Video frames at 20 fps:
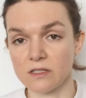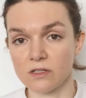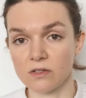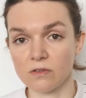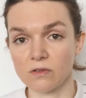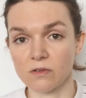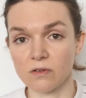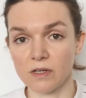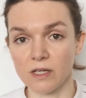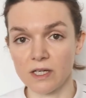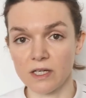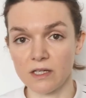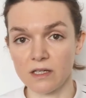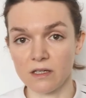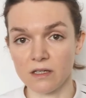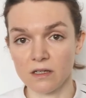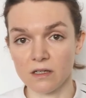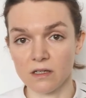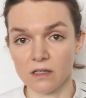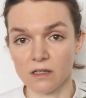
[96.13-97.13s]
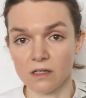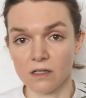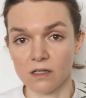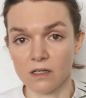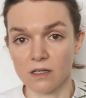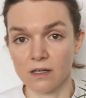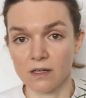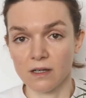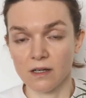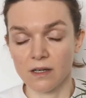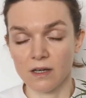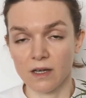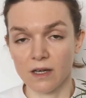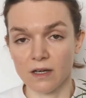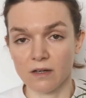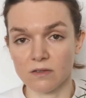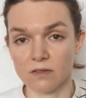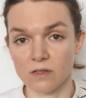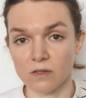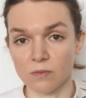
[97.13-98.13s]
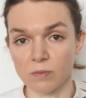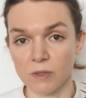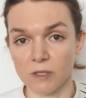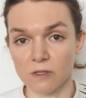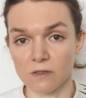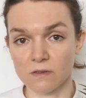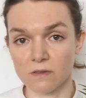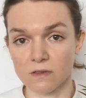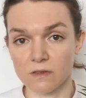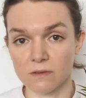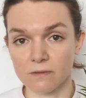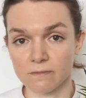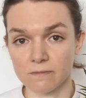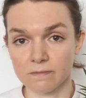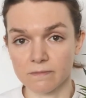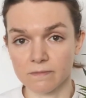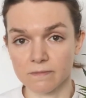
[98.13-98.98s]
do not eat household plants.